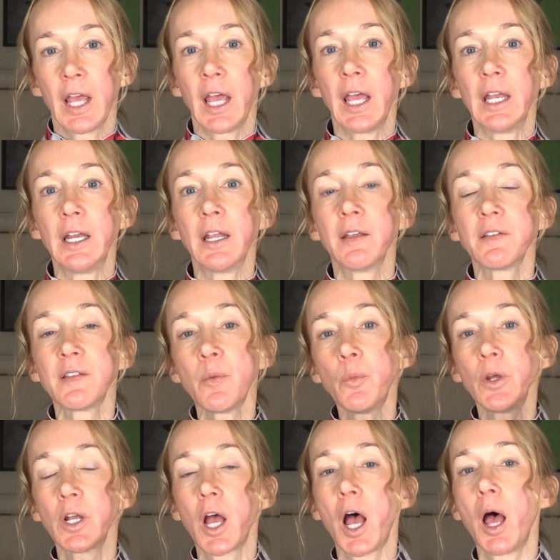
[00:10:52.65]
And
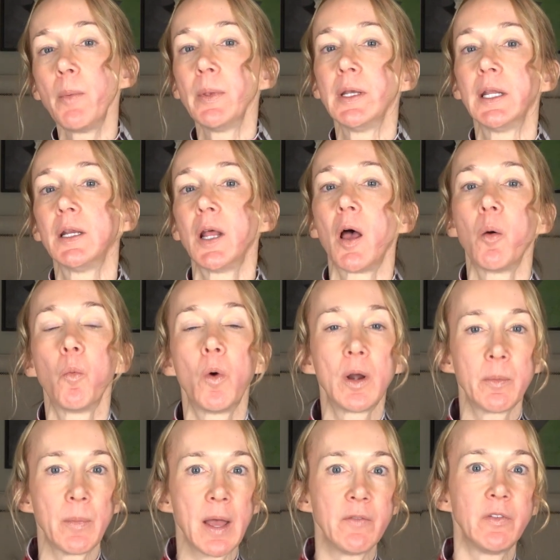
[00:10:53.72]
someone commented on one
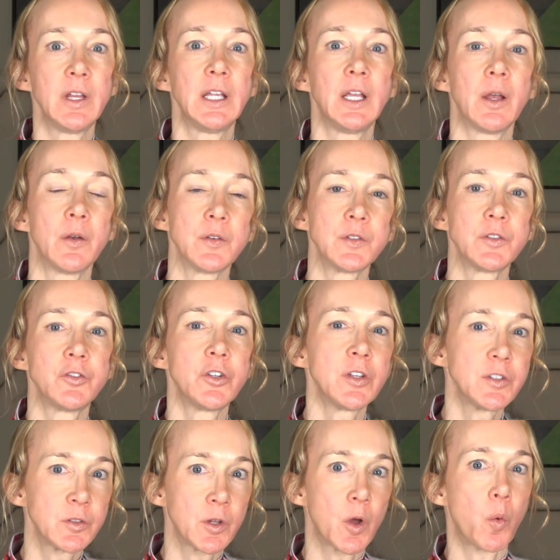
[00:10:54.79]
of my videos
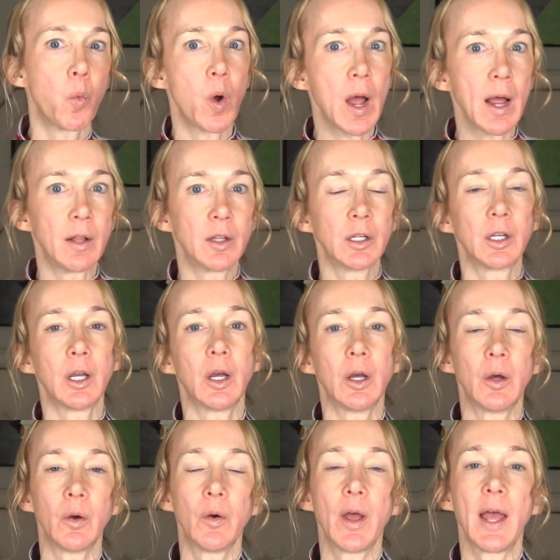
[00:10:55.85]
just a while
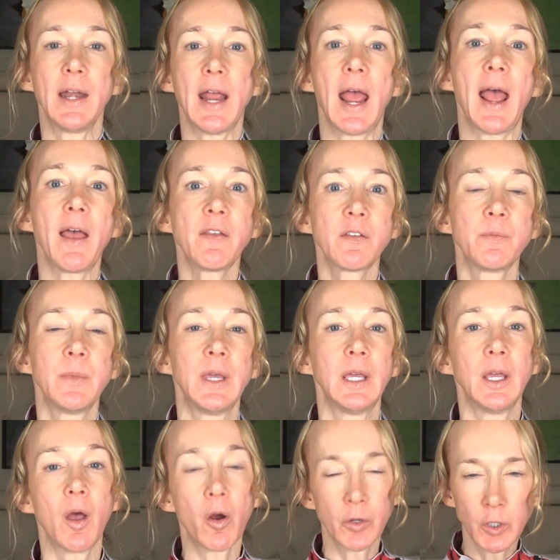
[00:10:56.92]
ago and asked
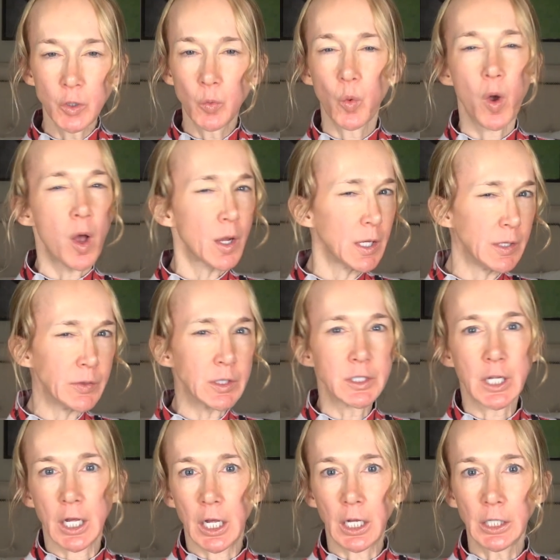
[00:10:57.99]
me, are you walking the
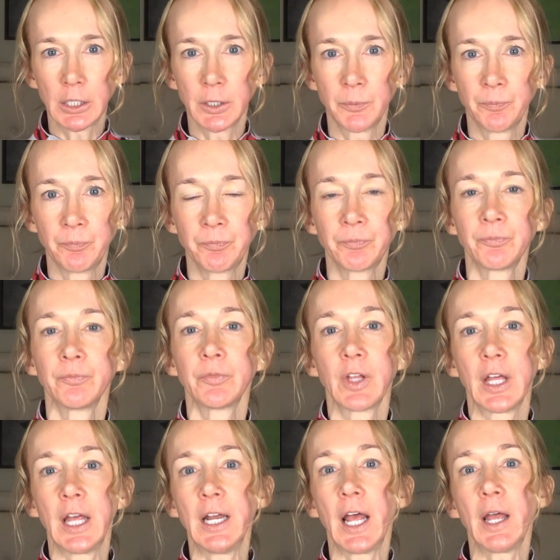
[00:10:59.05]
talk?
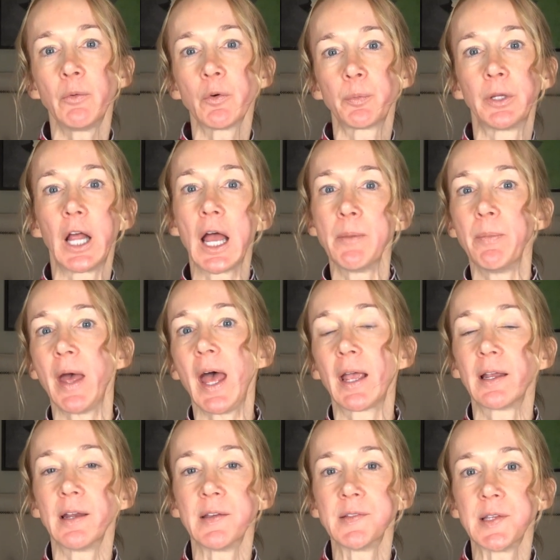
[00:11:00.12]
And I replied
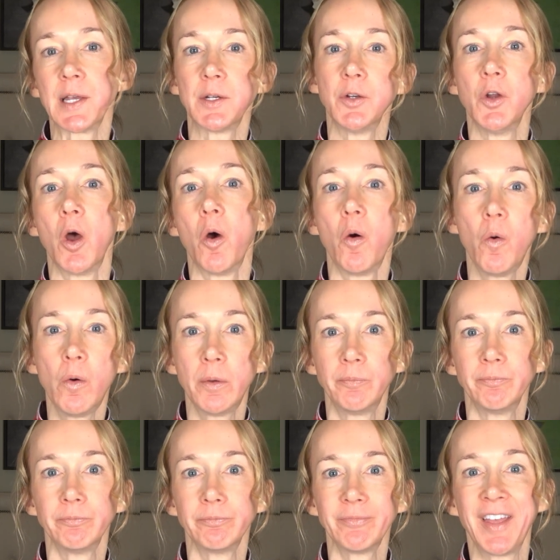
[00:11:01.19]
back and I said, no,
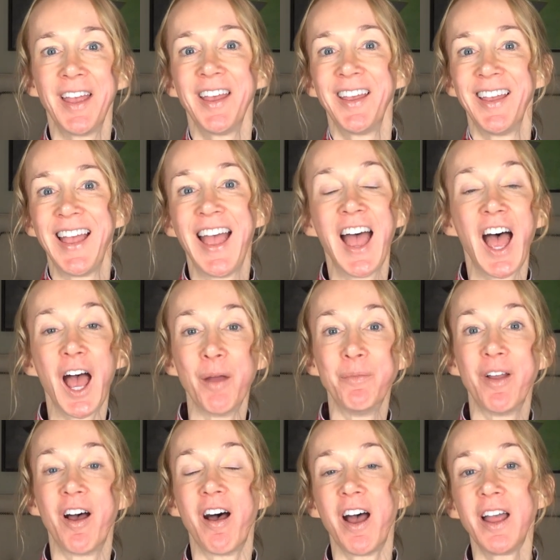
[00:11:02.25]
I'm
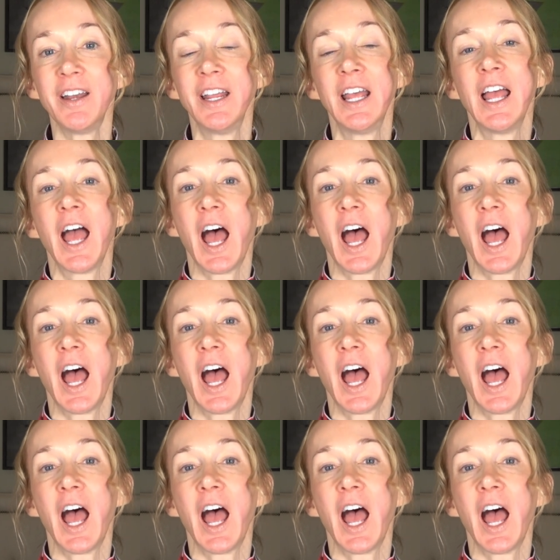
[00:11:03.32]
not.